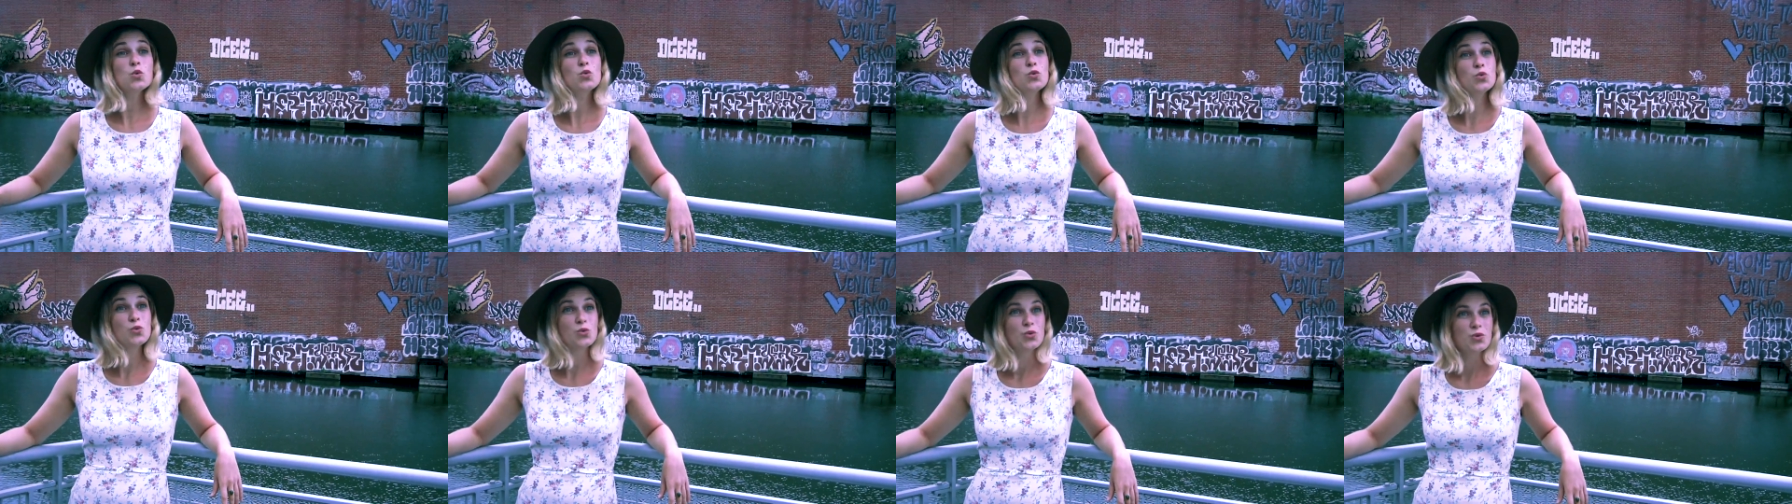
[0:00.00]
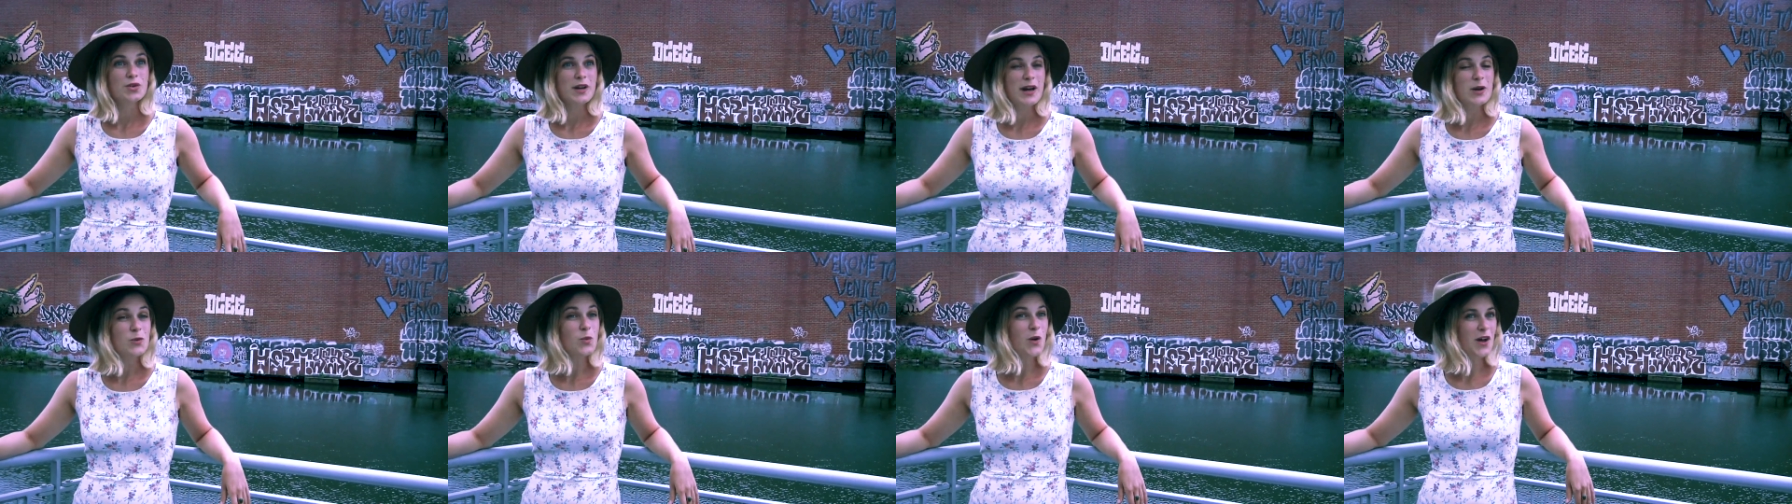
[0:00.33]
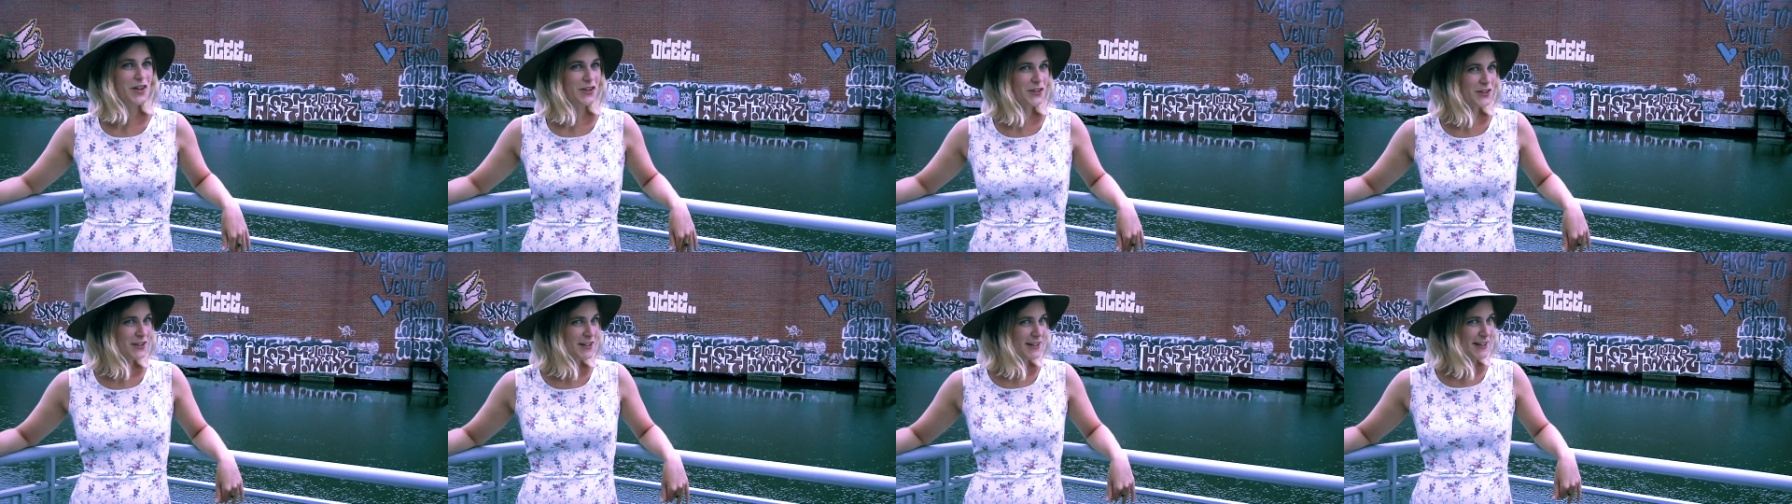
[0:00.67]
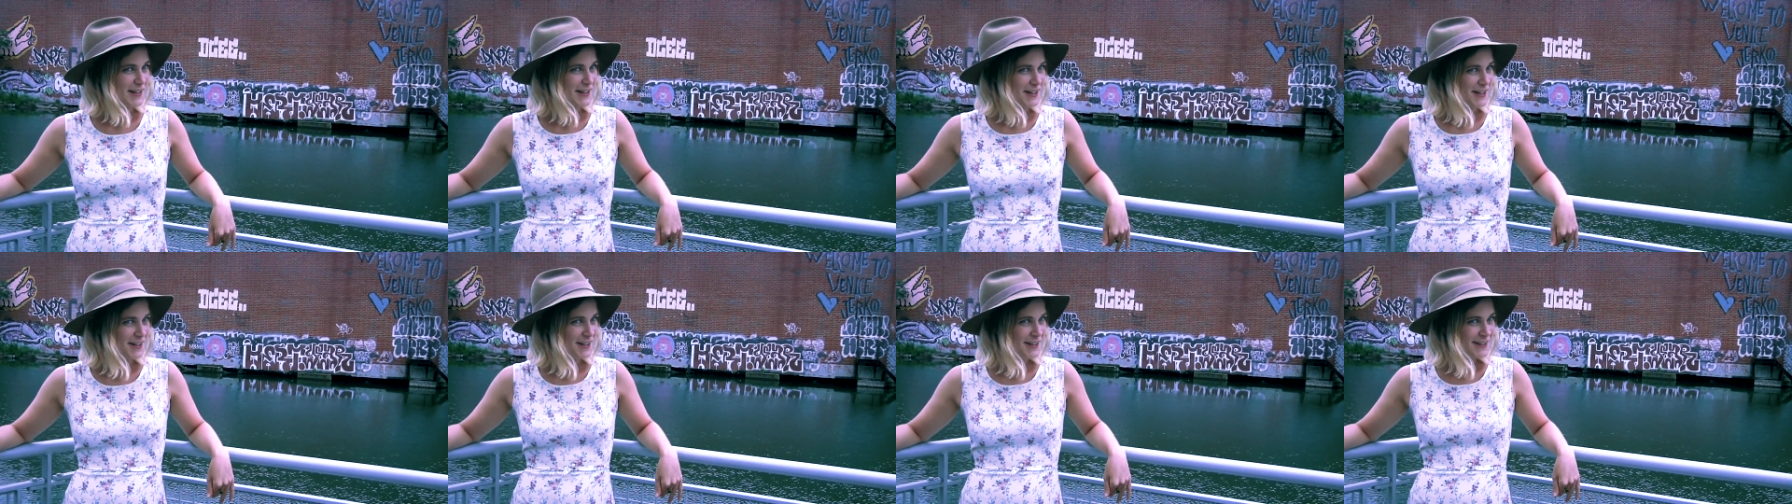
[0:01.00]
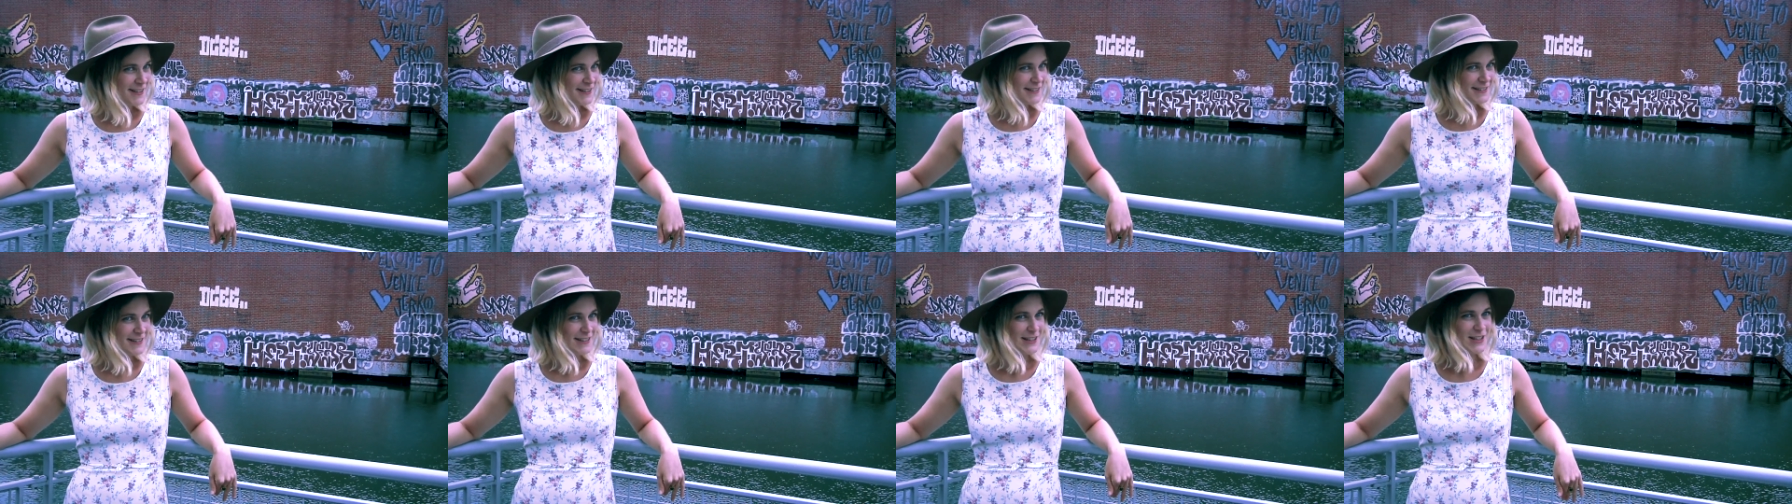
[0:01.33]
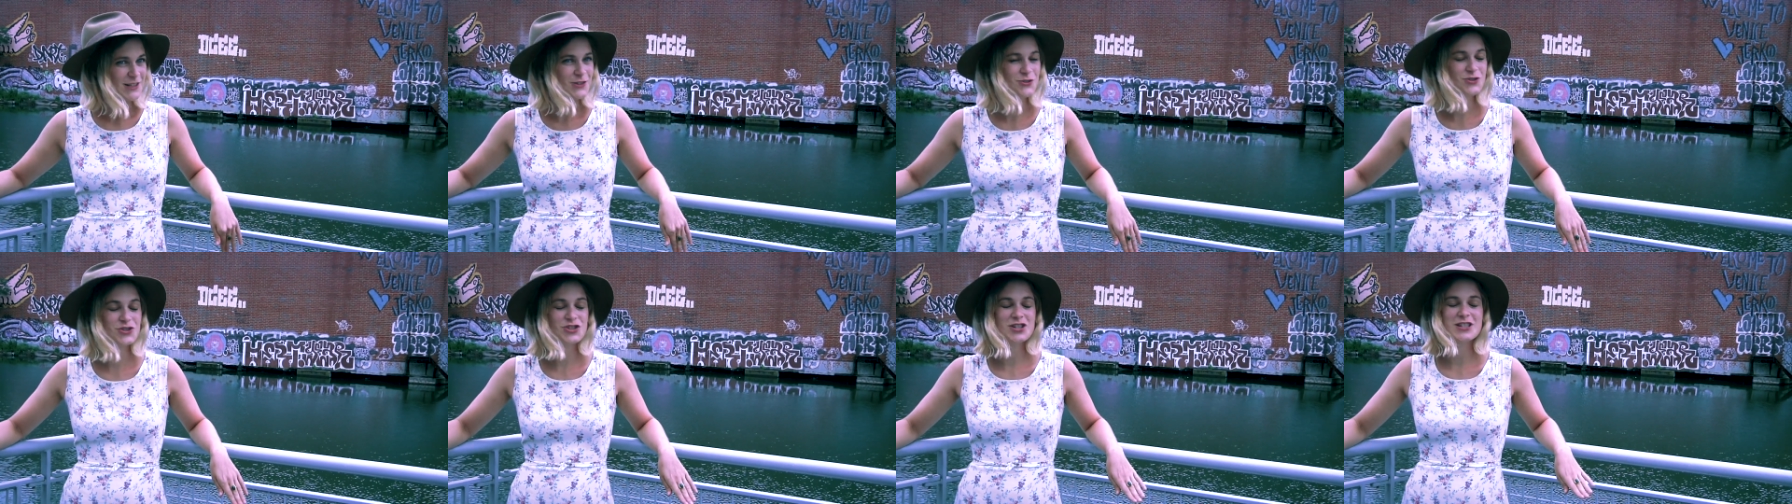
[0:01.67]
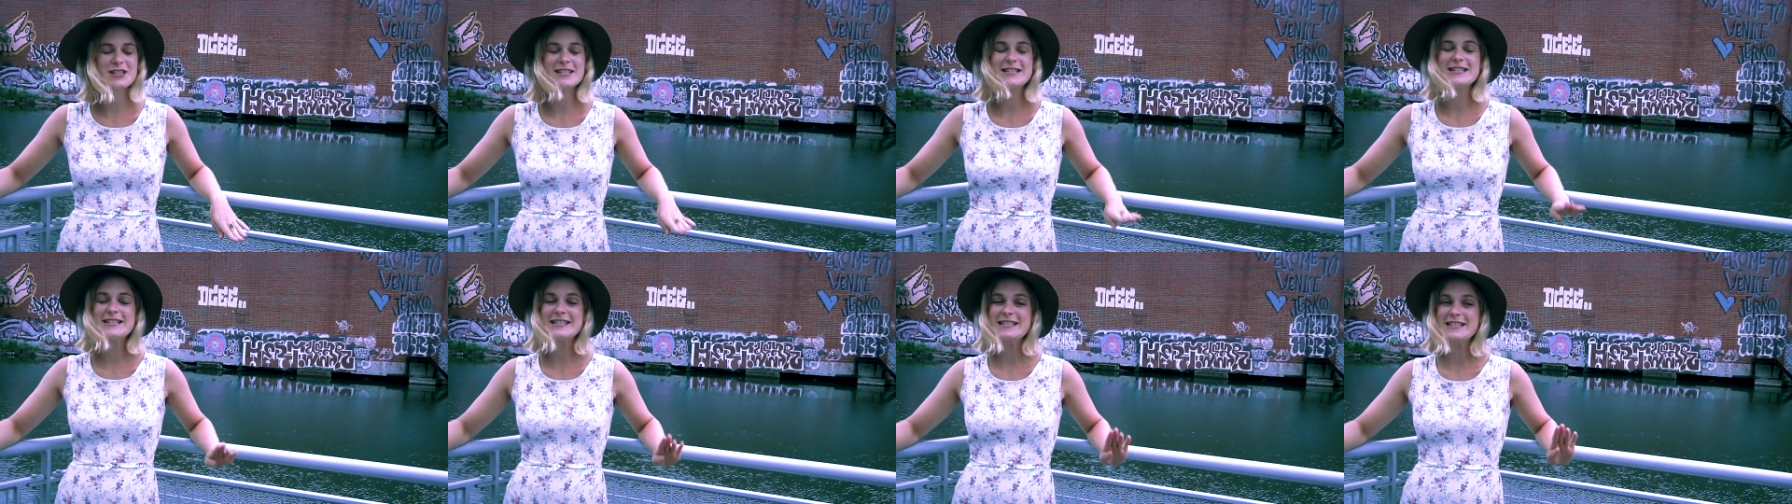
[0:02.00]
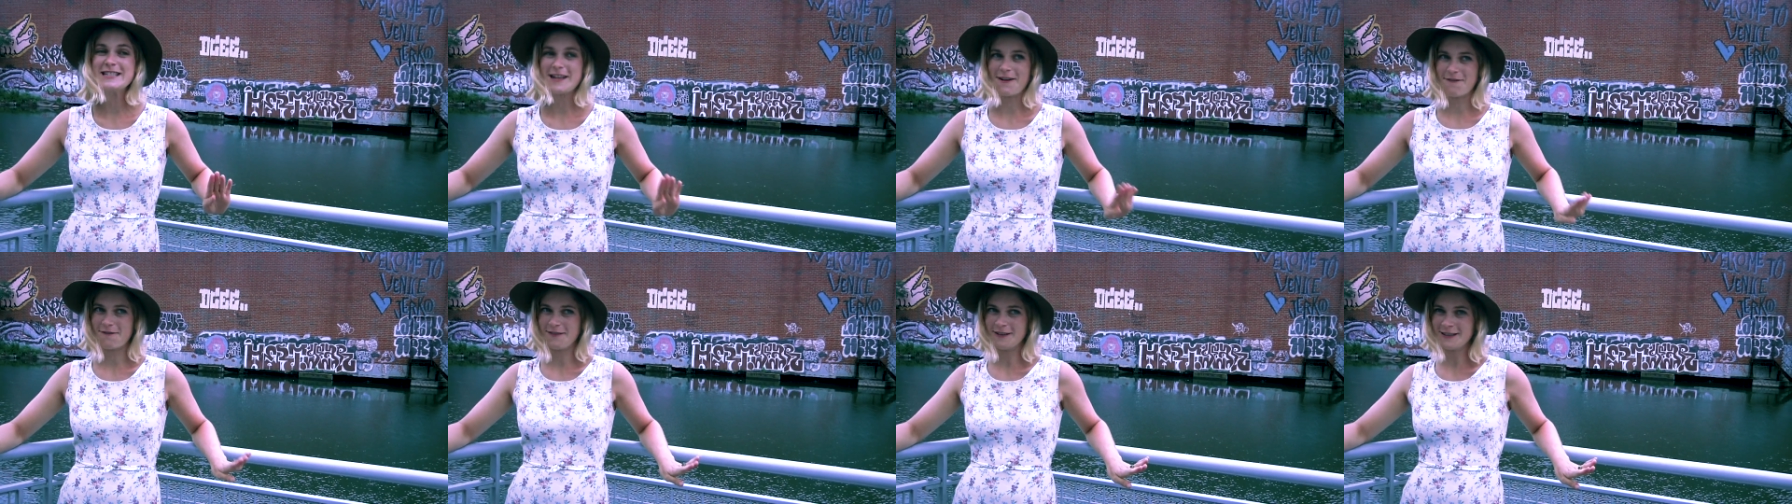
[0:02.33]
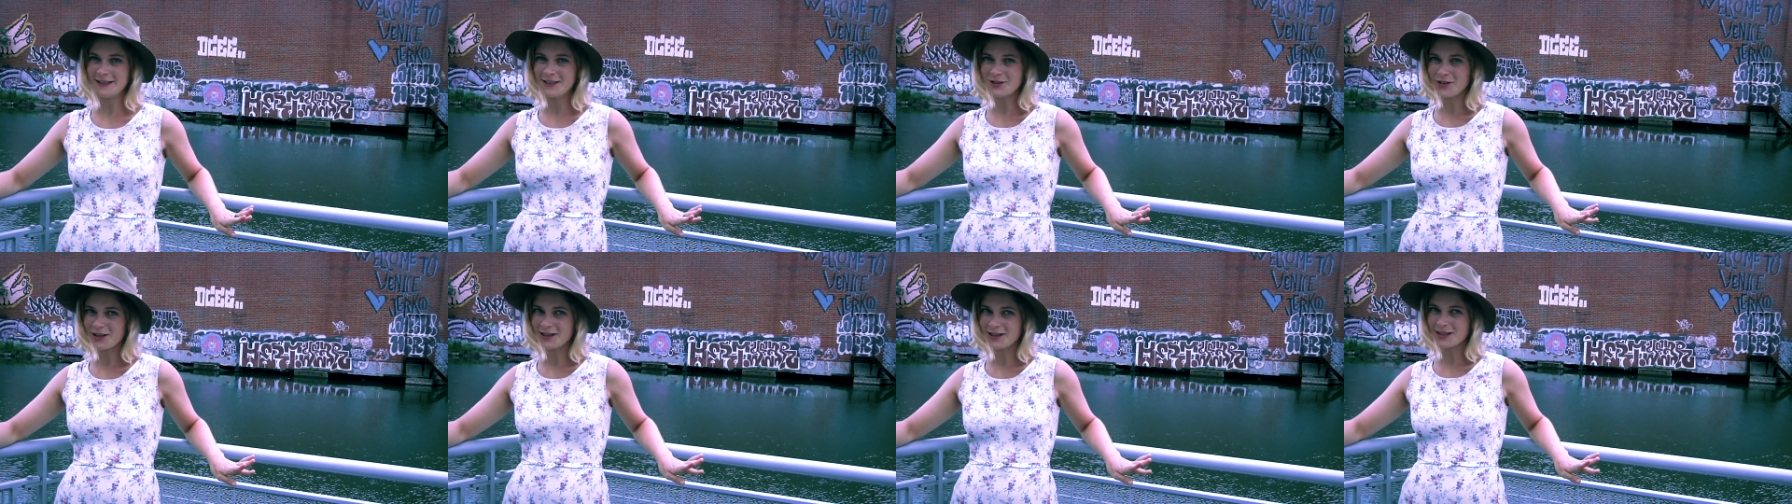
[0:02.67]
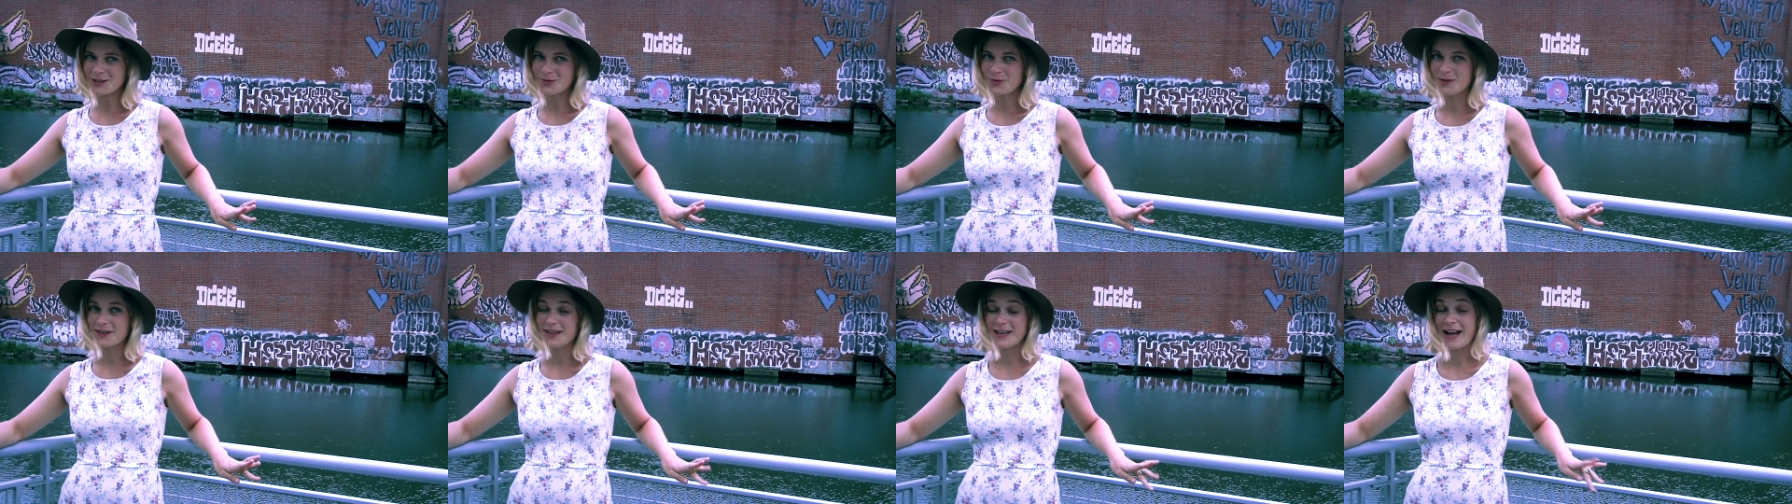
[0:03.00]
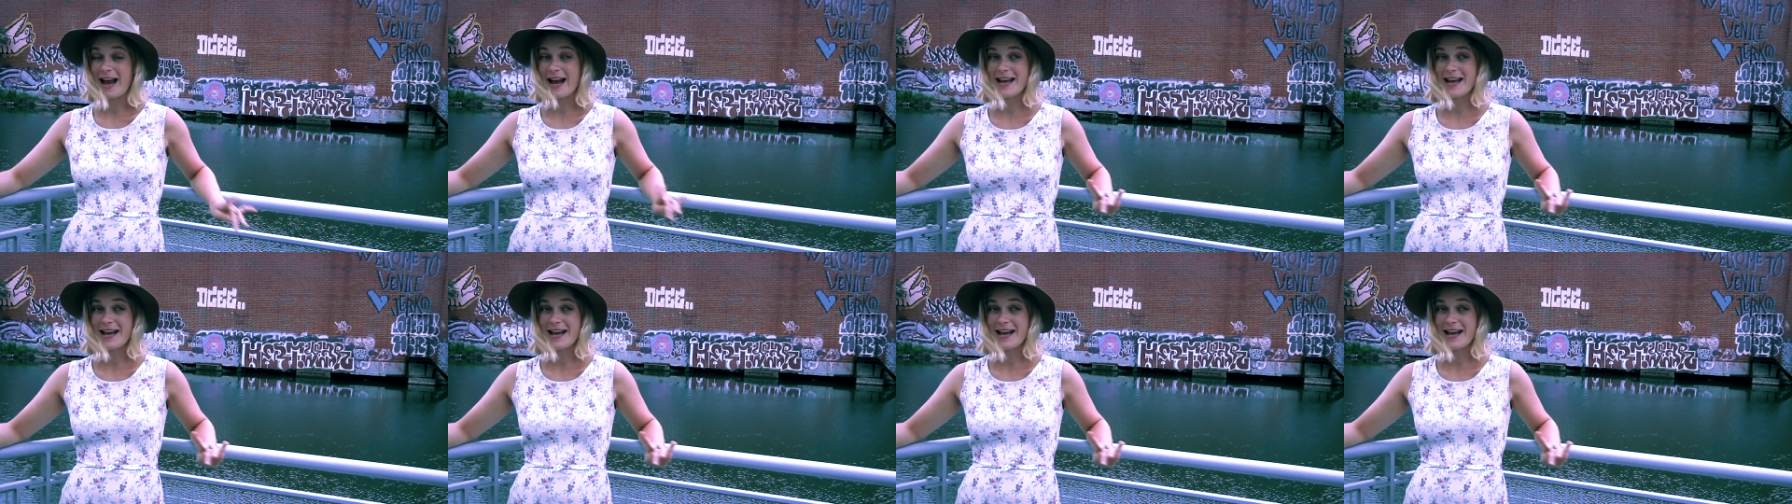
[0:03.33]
Ooh, and while you're here, you should definitely try this one thing.